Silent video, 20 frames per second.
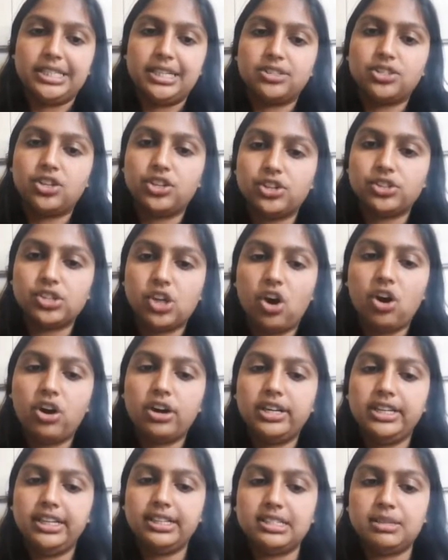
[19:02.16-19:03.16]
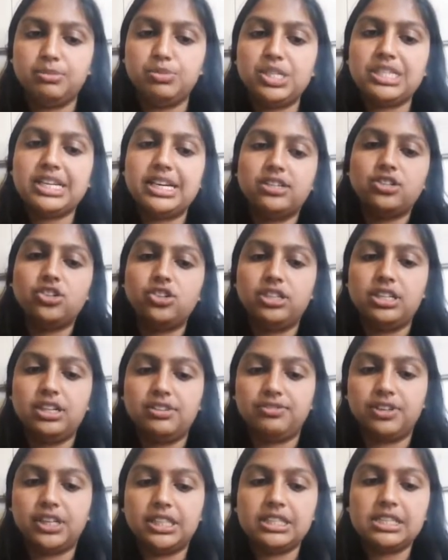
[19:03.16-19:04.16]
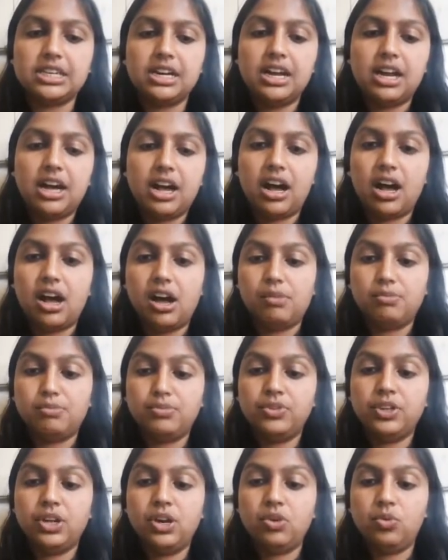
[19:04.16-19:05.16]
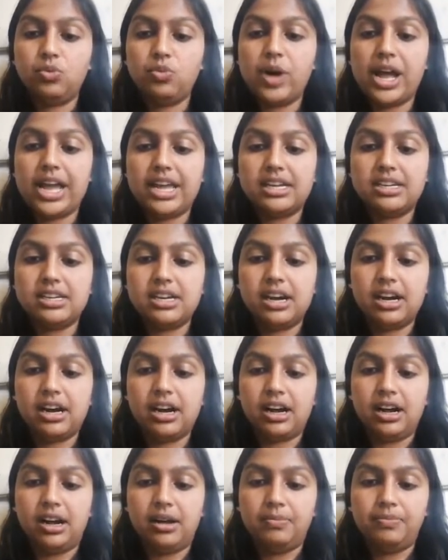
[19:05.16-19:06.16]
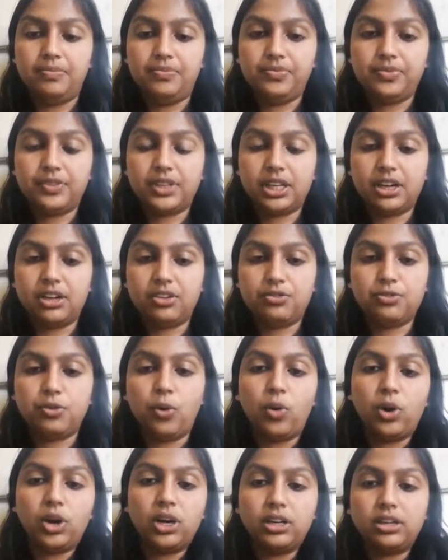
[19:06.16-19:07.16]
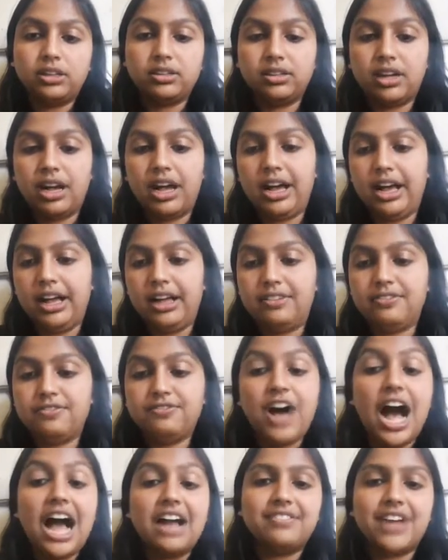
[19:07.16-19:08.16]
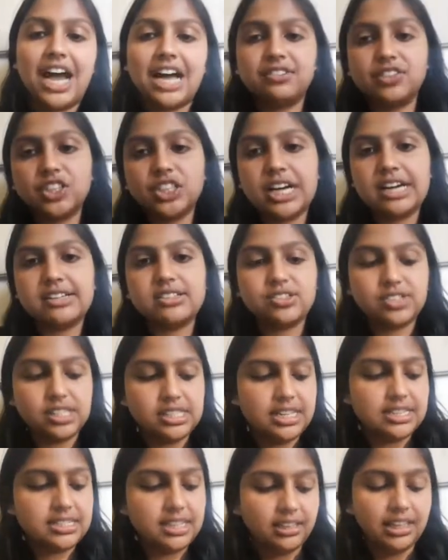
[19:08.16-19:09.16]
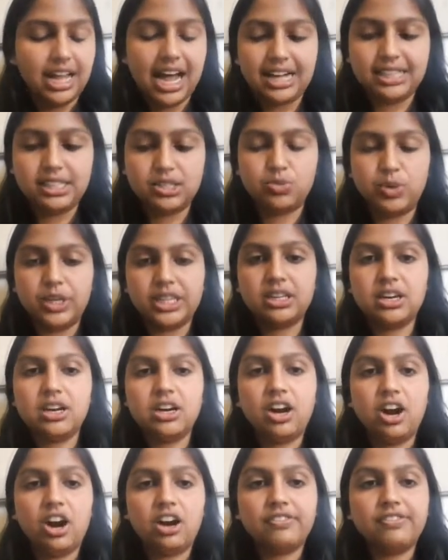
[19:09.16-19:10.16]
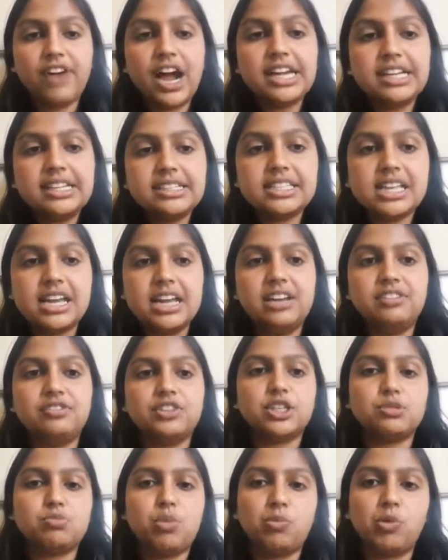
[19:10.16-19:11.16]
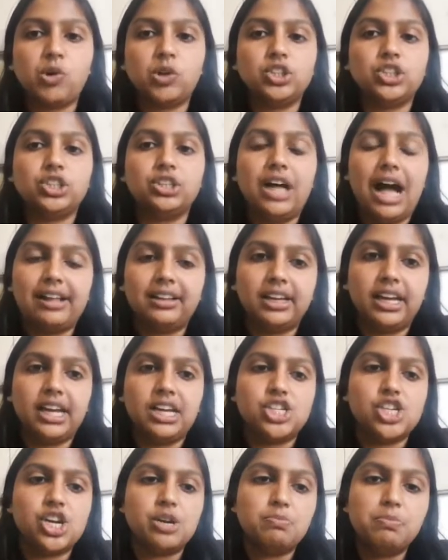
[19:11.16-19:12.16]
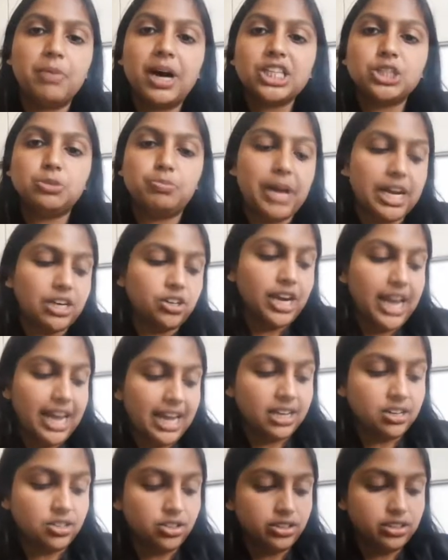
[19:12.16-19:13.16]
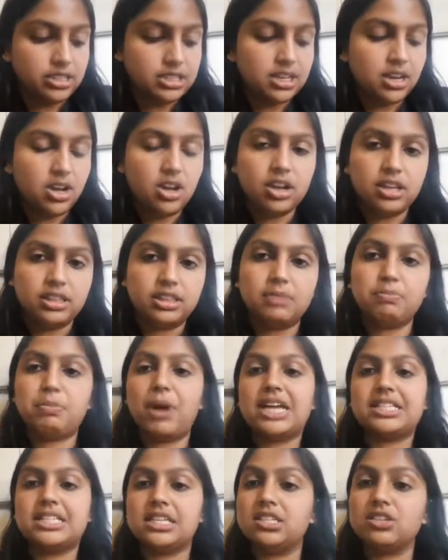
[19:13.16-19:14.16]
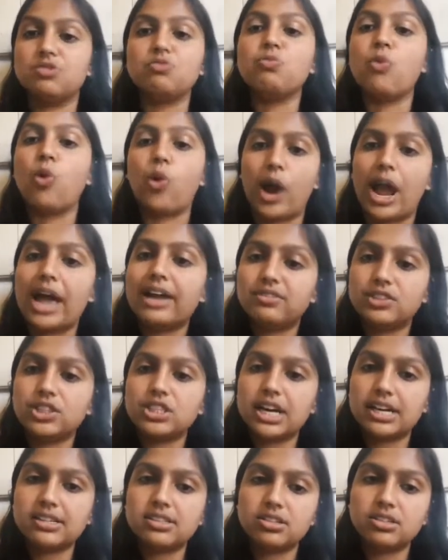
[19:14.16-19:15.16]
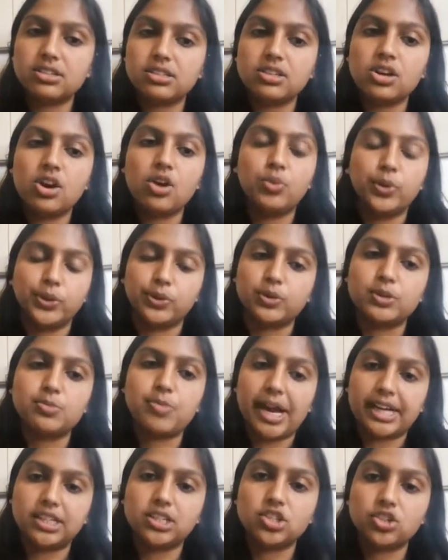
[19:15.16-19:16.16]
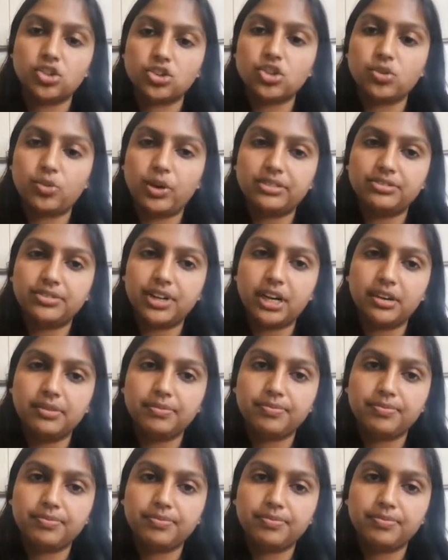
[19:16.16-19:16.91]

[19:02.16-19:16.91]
So there's already a substantial difference when for 5 advertisers. And this aligns with our findings that inverse proportional allocation much better handles the presence of more advertisers with respect to social welfare.